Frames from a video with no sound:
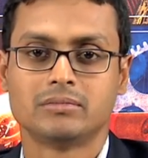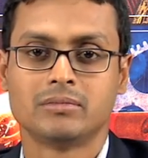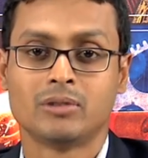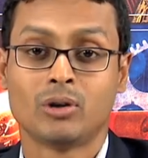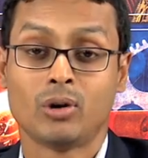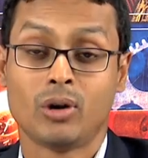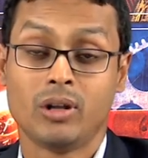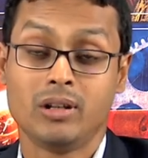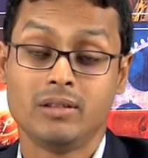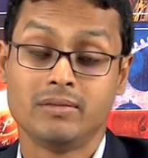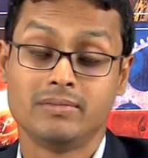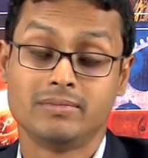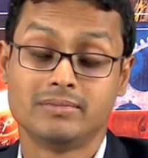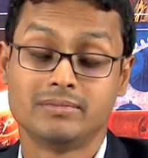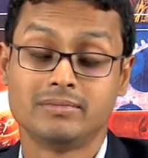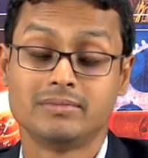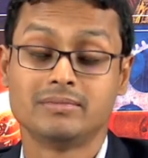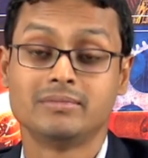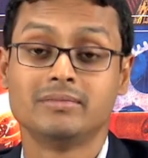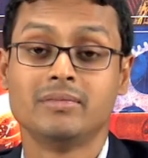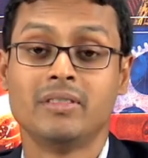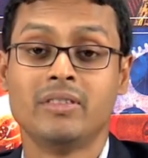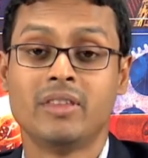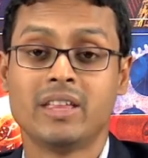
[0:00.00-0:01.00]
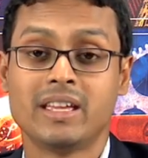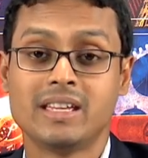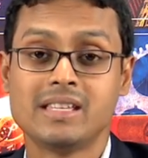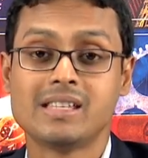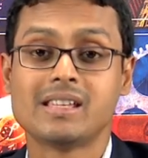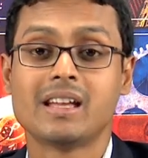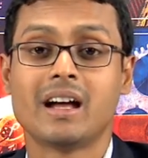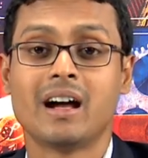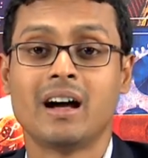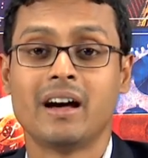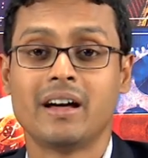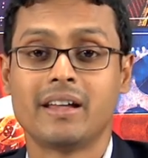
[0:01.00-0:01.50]
Well, these
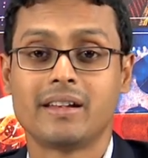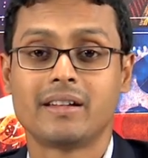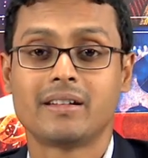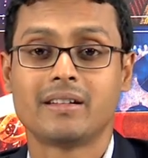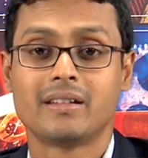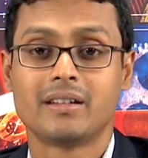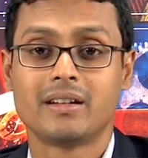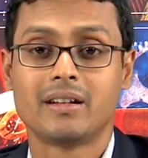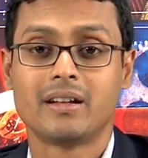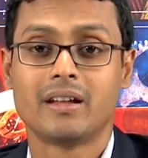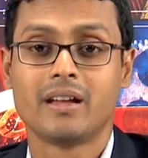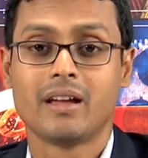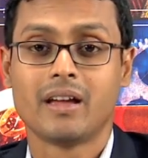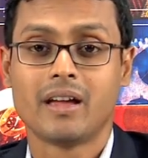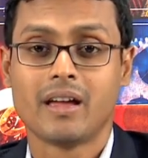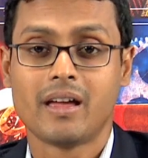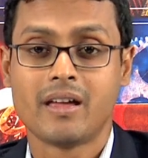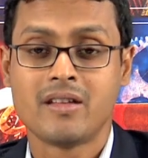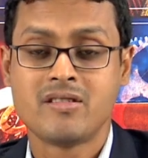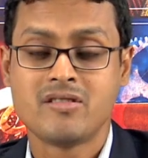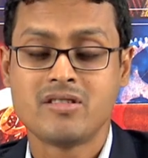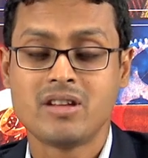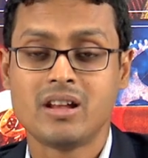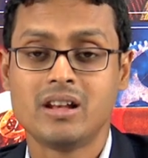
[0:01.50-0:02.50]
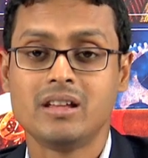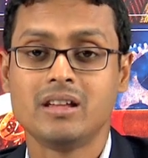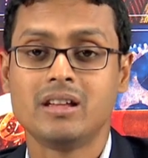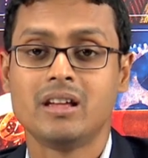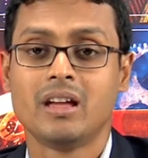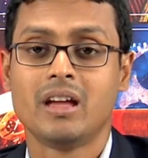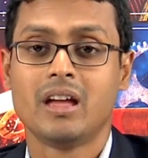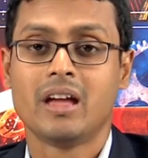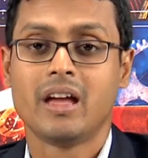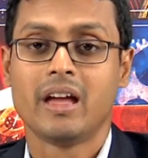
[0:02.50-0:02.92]
are really